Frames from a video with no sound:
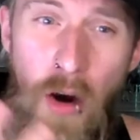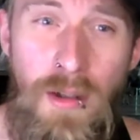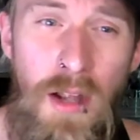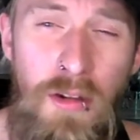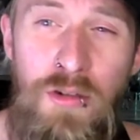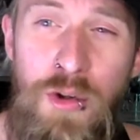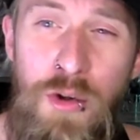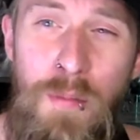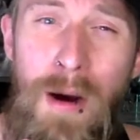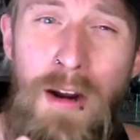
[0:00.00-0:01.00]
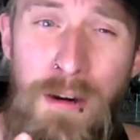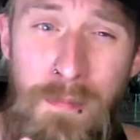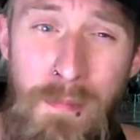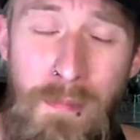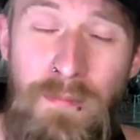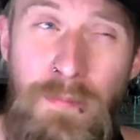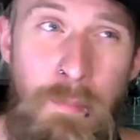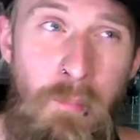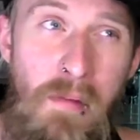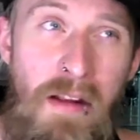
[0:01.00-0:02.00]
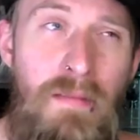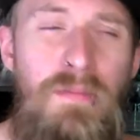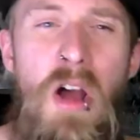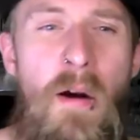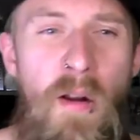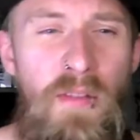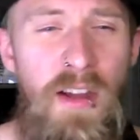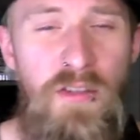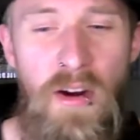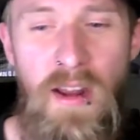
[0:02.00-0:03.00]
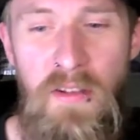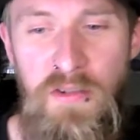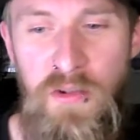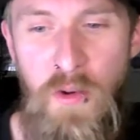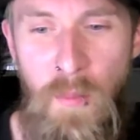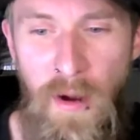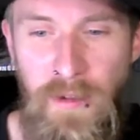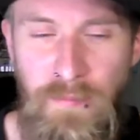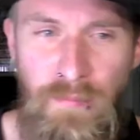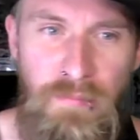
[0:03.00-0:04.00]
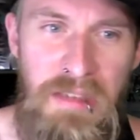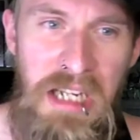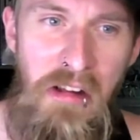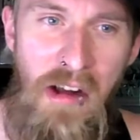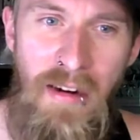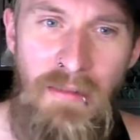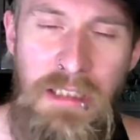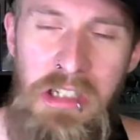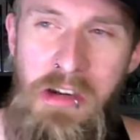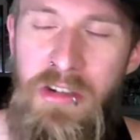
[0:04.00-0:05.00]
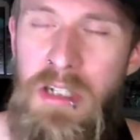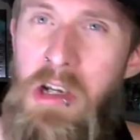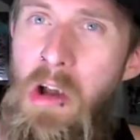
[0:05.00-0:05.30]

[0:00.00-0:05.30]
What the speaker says: Kelly's doo-doo butter? No, I don't think it's R. Kelly's doo-doo butter. Kelly, I don't think it is.